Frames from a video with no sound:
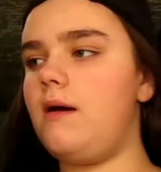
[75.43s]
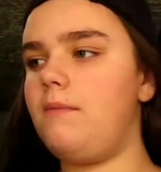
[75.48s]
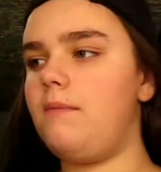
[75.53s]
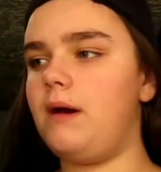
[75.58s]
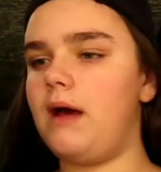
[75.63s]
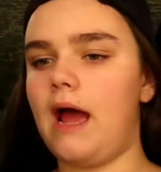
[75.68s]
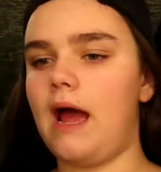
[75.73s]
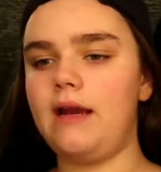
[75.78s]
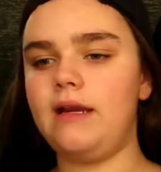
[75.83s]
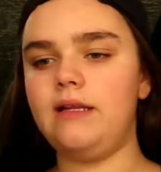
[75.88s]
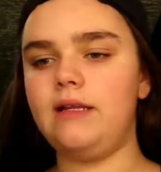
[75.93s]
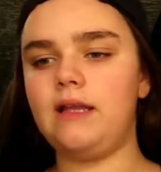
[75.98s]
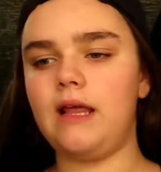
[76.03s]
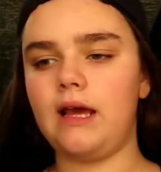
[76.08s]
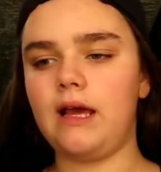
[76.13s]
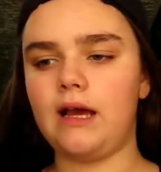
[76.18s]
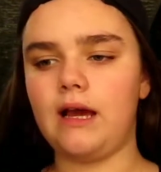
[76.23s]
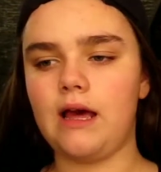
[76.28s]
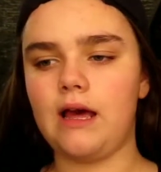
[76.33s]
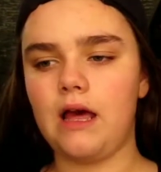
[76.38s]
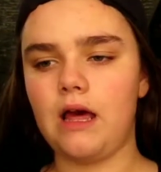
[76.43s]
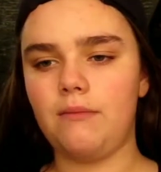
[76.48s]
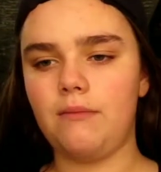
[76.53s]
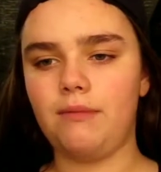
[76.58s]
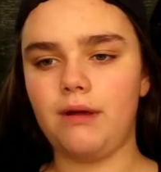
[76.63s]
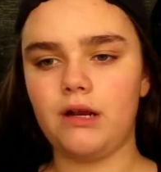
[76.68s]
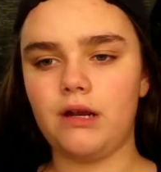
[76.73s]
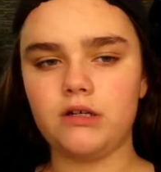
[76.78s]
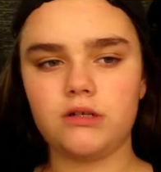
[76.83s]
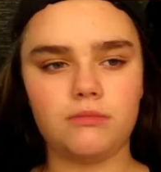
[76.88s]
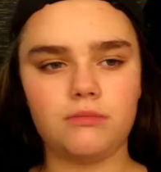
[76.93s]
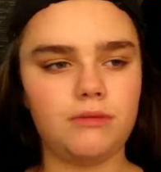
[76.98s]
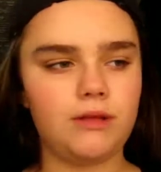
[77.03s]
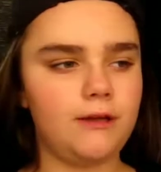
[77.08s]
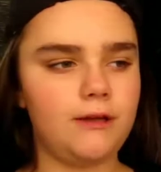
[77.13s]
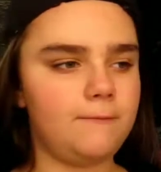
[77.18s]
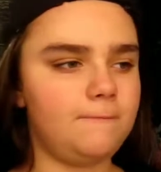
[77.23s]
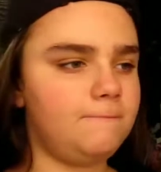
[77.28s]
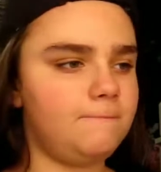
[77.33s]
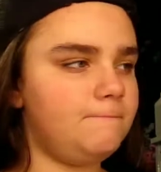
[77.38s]
But I need like a headband or
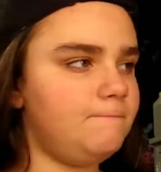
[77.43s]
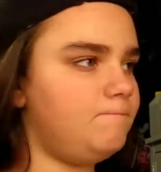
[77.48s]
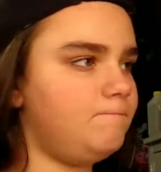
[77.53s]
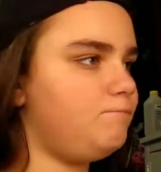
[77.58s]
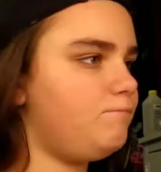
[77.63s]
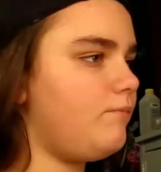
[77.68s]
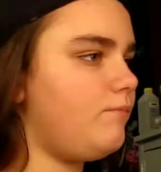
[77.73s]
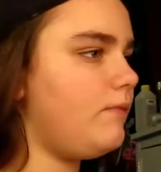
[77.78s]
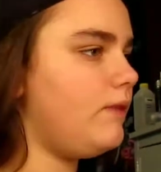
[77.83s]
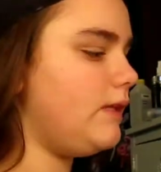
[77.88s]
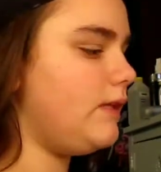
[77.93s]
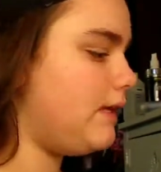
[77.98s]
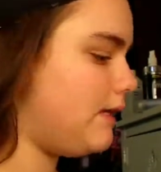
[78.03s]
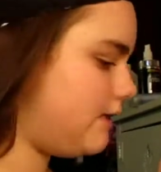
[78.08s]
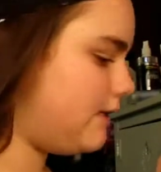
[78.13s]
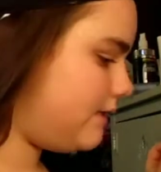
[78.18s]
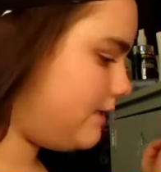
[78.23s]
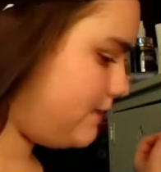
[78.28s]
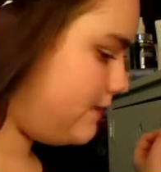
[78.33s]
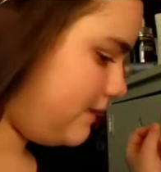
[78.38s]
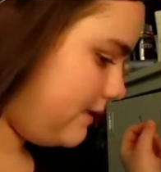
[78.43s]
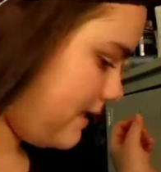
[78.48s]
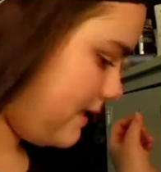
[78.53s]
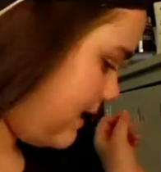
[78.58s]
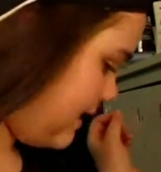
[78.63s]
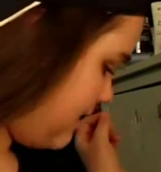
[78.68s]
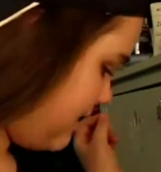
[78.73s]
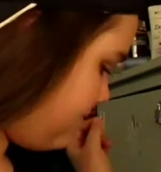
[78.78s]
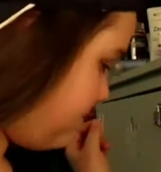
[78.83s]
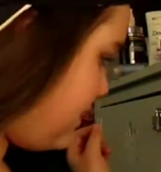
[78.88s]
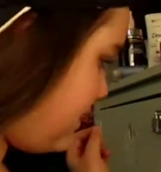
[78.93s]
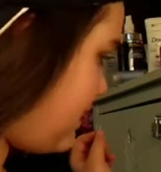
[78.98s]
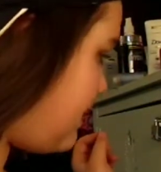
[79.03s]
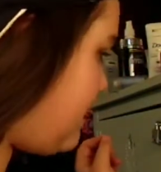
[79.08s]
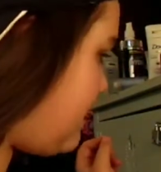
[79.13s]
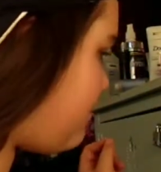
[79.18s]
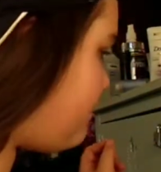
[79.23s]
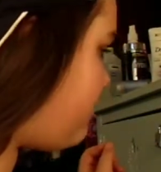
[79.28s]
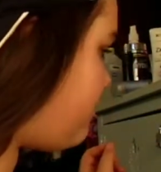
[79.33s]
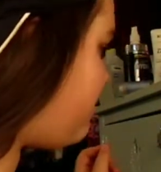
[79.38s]
something. Dang, man,
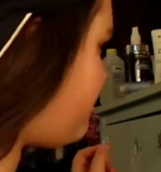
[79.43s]
I don't